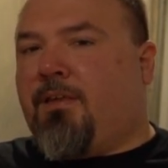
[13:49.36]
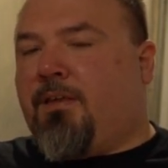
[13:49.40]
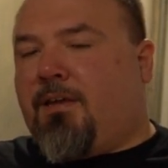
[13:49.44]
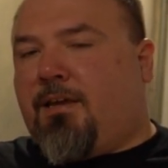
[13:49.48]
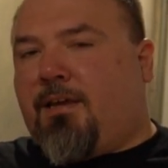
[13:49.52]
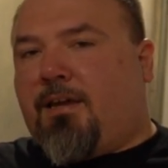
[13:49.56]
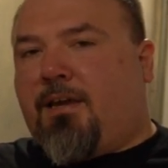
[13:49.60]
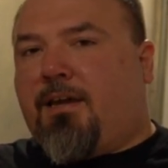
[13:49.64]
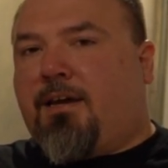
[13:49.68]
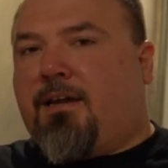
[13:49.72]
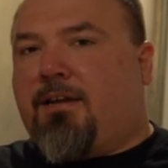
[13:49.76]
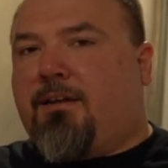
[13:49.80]

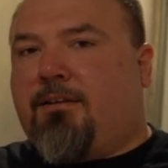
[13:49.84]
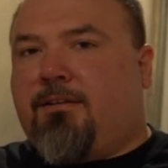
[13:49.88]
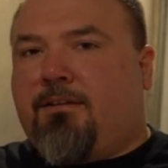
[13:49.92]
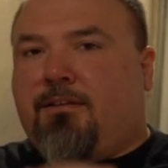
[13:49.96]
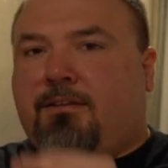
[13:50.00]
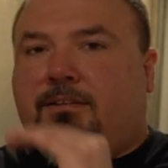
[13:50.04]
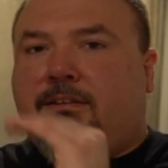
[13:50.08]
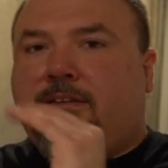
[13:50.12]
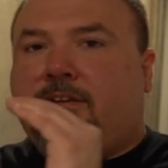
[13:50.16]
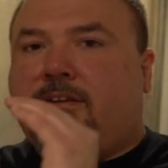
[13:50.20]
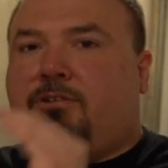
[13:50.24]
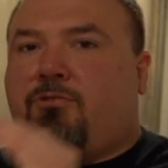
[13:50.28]
And
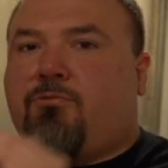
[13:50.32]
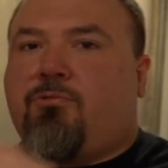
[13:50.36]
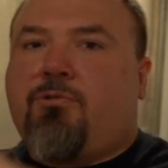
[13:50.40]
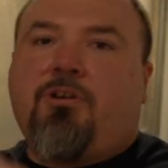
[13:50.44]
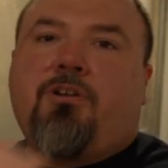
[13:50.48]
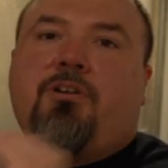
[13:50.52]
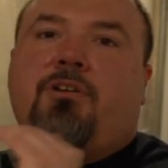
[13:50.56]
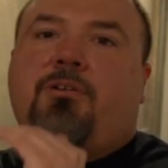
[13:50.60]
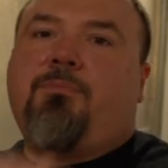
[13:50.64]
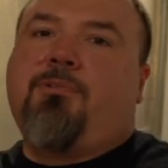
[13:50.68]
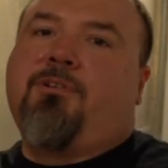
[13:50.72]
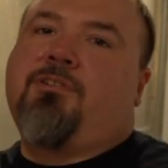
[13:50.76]
the
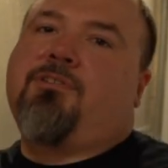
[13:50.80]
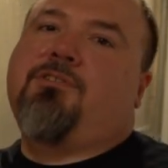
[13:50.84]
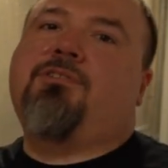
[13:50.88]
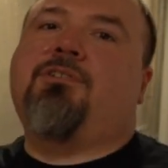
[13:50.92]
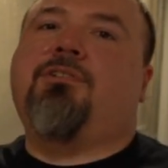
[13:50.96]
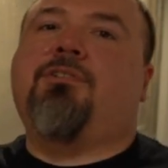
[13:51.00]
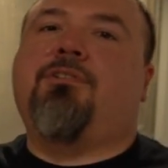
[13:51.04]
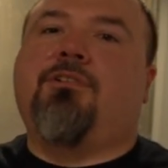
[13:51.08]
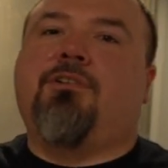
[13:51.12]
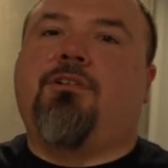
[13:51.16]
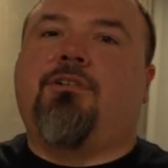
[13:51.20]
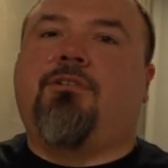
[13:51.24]
aquarium
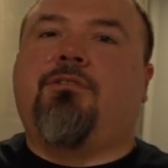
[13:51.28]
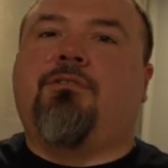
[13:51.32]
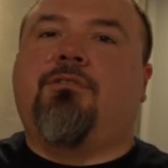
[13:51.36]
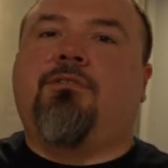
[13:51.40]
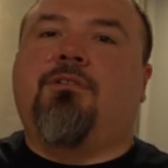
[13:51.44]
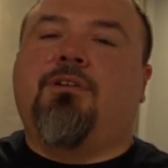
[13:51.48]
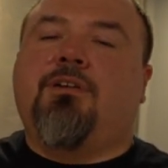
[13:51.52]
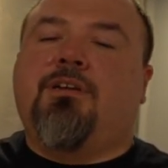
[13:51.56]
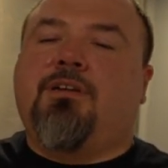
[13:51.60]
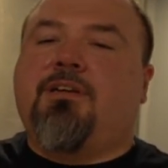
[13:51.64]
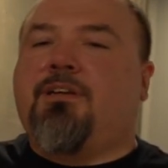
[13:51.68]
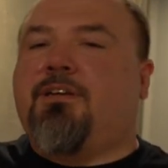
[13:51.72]
exterior
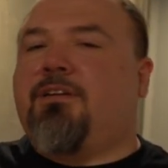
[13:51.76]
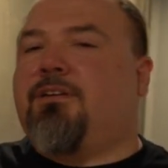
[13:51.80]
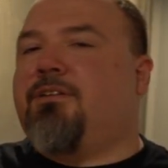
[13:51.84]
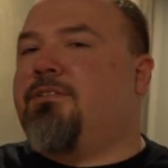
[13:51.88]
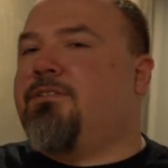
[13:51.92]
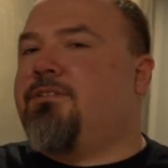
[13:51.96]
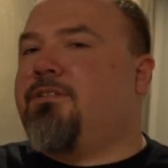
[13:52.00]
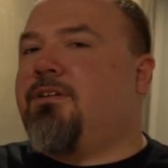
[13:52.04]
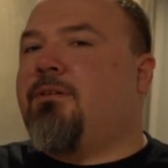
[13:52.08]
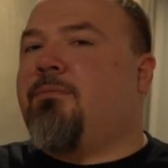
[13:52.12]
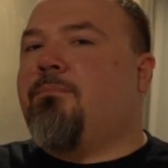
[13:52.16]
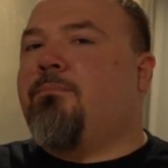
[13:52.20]

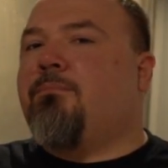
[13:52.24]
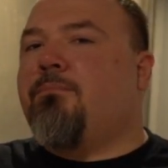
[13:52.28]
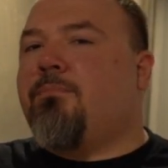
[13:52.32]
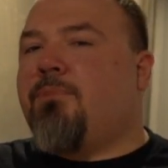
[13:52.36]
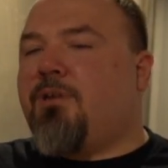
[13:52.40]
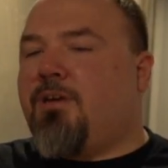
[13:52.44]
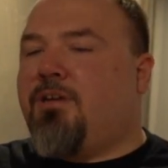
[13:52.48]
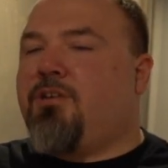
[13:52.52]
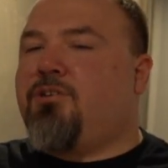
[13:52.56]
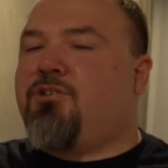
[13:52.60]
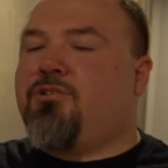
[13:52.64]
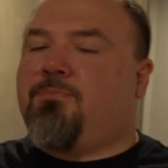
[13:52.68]
is a
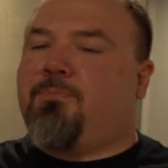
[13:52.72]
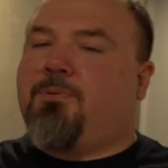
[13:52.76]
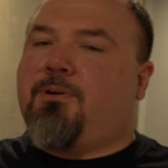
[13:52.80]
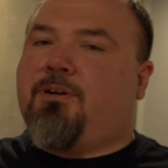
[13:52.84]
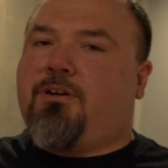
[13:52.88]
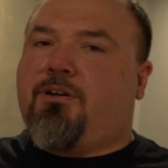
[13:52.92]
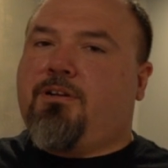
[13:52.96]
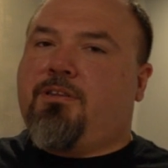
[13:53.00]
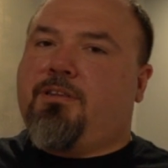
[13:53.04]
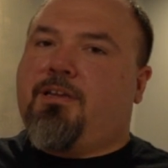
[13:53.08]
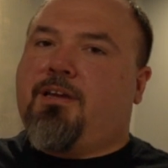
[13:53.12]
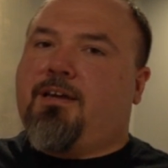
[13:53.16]
major
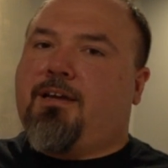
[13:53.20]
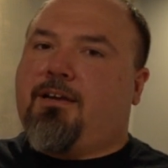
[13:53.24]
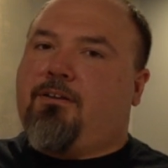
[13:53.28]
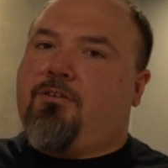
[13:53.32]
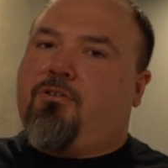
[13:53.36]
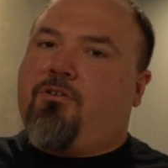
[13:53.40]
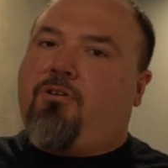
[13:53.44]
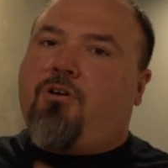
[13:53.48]
part of that.